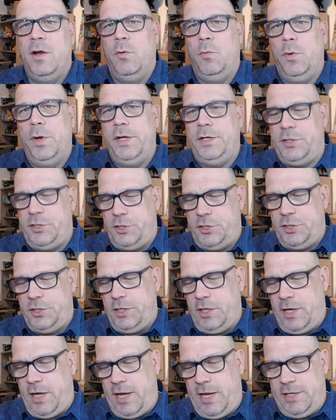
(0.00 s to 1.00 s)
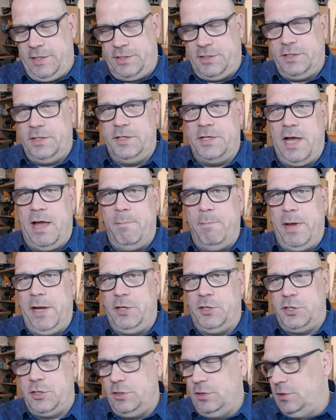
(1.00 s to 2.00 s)
which has the
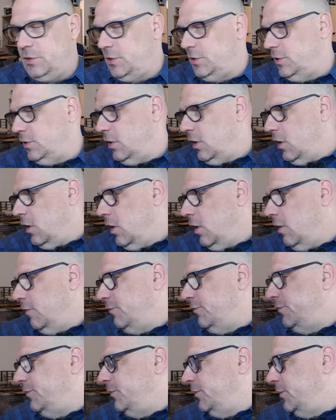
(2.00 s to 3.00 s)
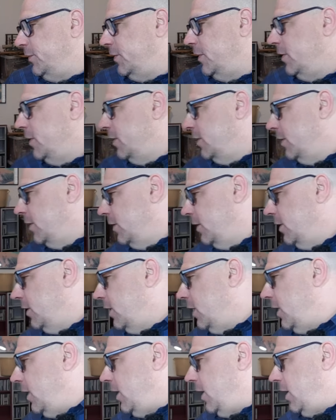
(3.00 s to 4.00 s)
dimensions of
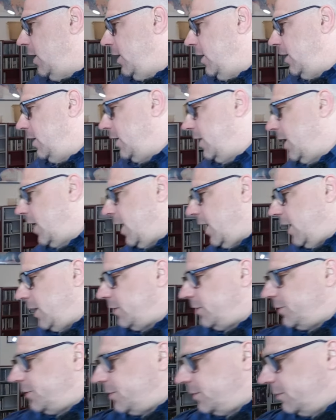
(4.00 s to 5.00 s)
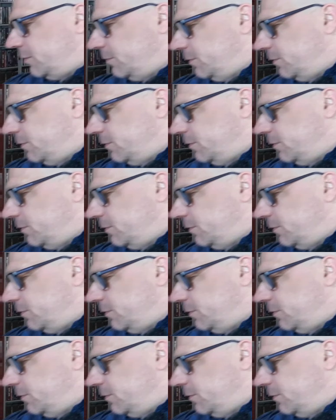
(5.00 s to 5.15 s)
a uh, height